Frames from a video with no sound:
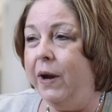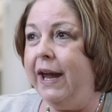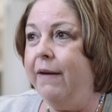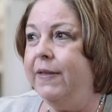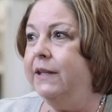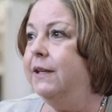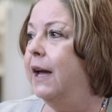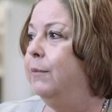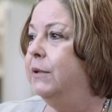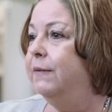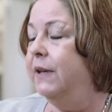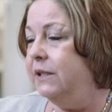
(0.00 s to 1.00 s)
We have the
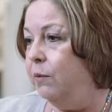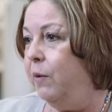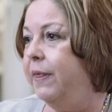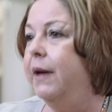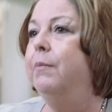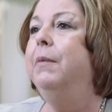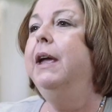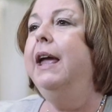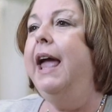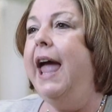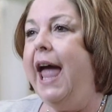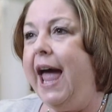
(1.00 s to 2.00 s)
time to visit with them,
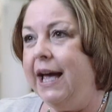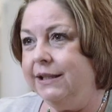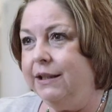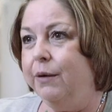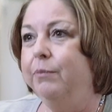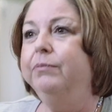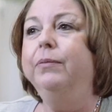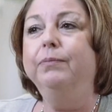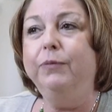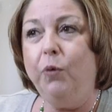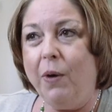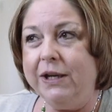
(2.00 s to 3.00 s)
ask them
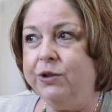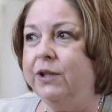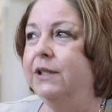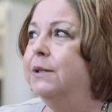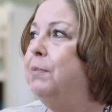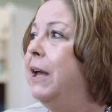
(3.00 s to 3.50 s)
questions,